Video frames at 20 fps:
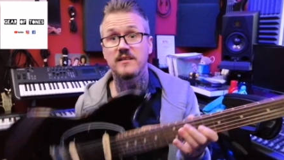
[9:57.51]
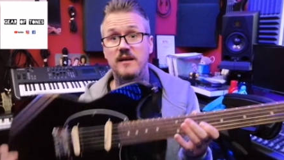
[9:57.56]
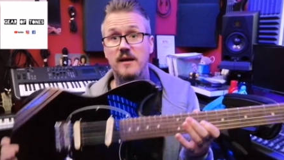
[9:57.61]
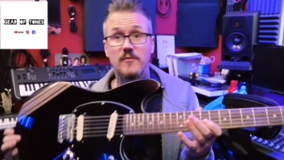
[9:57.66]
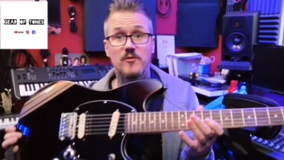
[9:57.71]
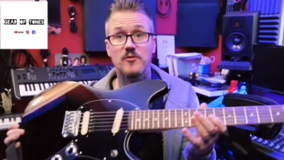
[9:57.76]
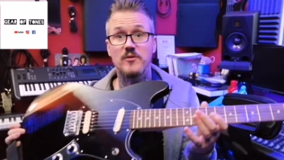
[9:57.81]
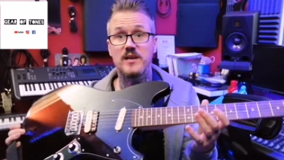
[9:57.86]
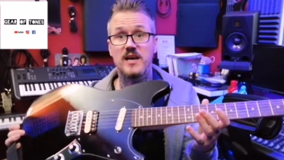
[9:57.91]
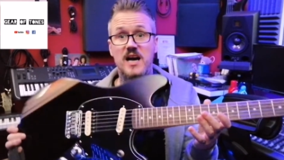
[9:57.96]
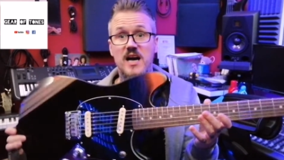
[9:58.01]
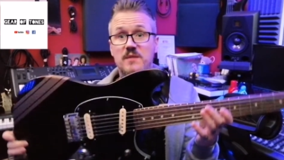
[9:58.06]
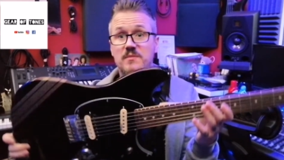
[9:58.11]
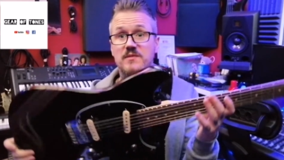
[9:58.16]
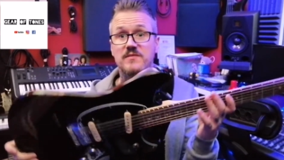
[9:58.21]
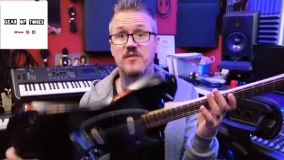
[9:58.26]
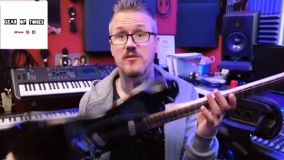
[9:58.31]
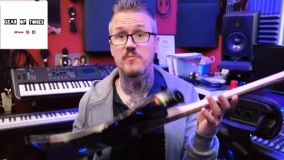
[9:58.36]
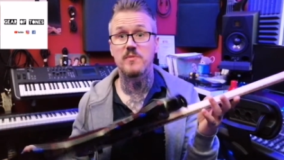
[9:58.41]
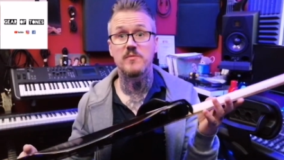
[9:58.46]
I'm quite
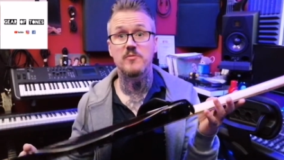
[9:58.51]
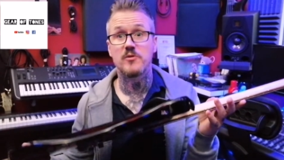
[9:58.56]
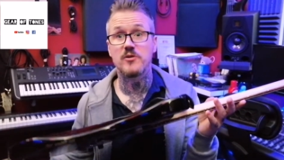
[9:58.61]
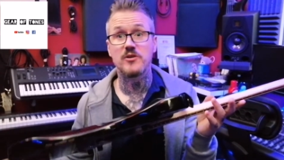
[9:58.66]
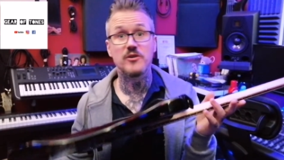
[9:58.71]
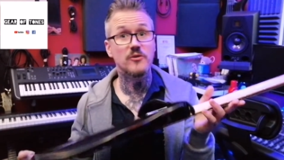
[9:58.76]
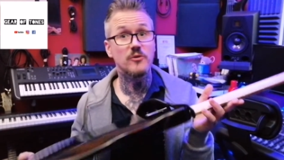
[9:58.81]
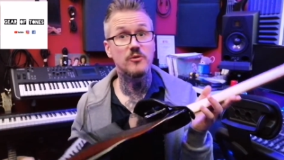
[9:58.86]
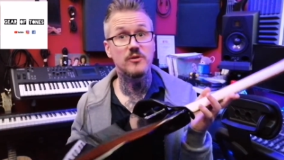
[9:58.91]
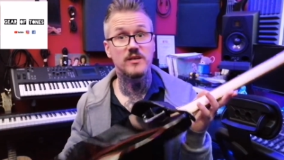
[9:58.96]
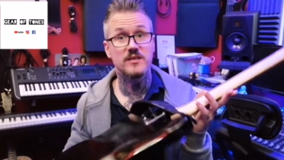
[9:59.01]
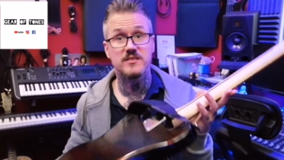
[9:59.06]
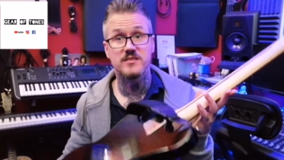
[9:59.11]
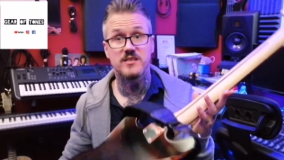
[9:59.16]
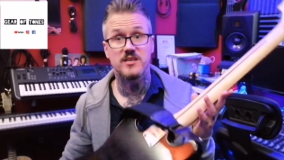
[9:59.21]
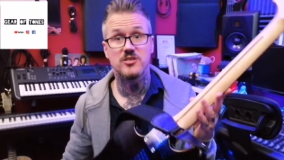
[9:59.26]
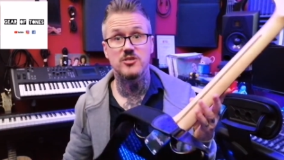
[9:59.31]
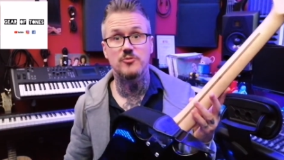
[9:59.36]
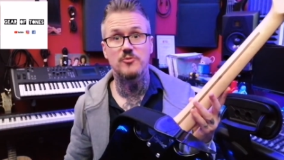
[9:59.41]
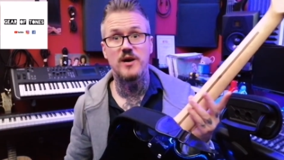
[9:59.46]
happy for people to know this
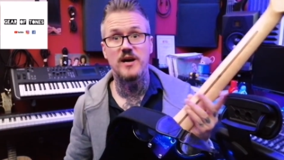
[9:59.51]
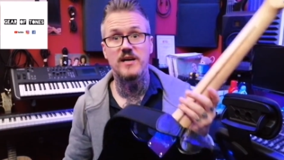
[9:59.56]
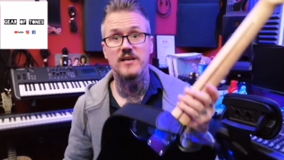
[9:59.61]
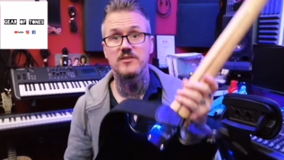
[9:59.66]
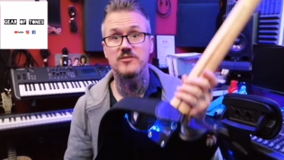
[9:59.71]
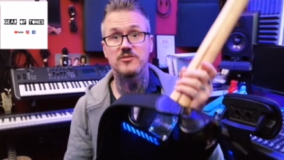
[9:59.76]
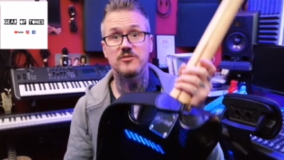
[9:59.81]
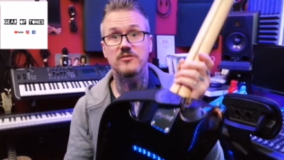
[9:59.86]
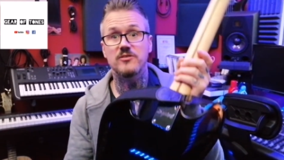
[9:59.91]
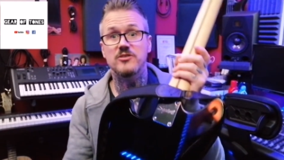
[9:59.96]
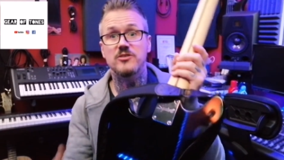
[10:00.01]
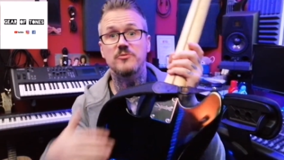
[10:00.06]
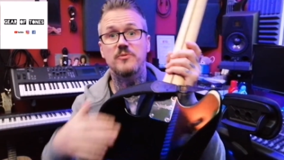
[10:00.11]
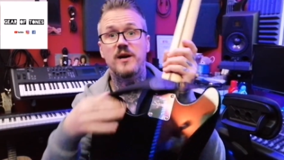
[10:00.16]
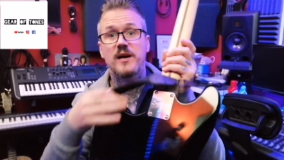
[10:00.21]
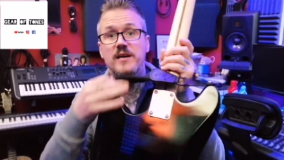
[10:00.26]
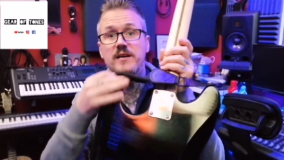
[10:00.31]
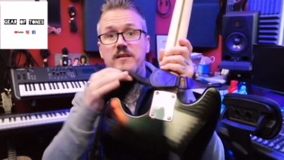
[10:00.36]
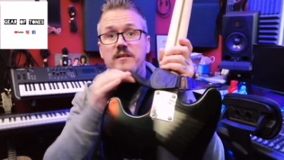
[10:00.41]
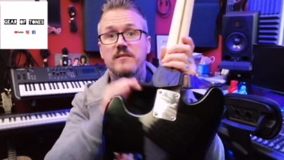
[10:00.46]
is a Squier. It's got the
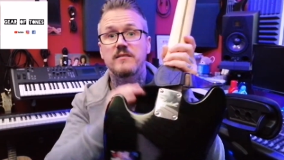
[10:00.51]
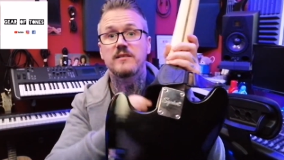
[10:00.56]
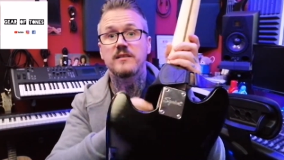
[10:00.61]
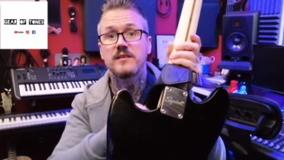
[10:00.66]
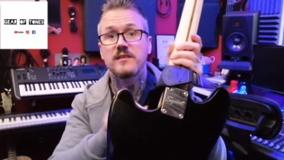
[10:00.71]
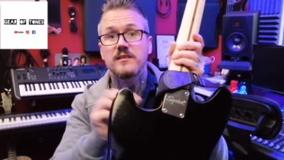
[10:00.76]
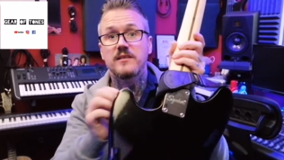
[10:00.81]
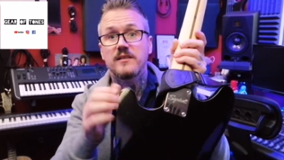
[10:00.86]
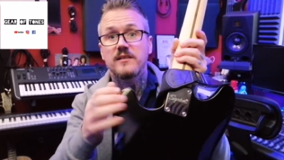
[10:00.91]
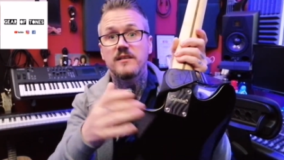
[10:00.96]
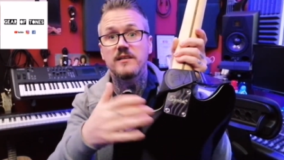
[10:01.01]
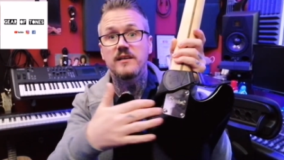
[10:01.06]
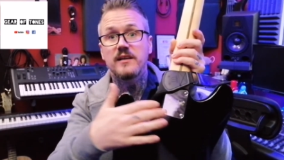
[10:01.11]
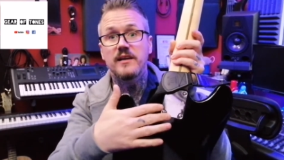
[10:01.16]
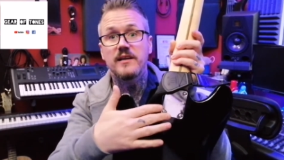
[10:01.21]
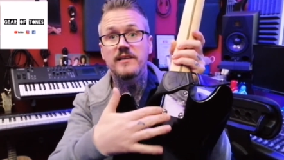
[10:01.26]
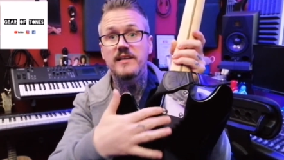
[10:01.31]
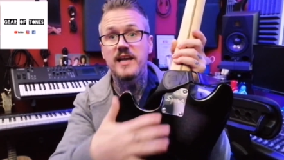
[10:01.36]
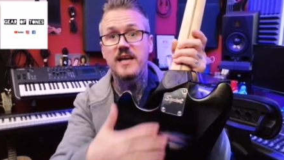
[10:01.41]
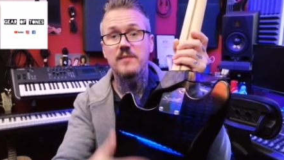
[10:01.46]
Squier uh,
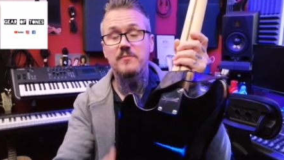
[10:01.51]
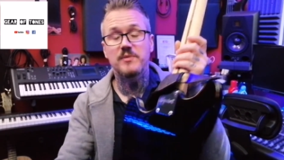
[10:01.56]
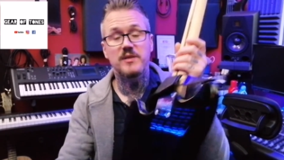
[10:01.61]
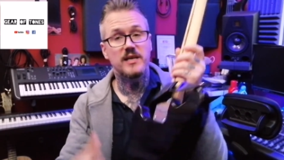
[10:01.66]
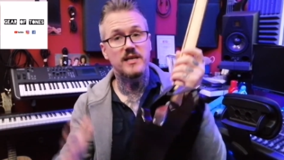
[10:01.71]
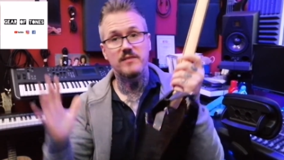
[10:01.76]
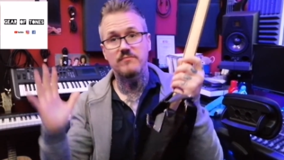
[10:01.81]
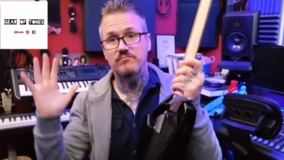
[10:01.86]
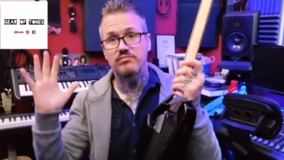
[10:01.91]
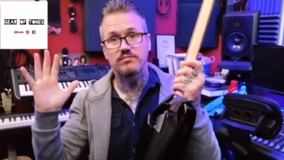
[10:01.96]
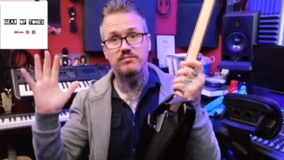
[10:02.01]
neck plate.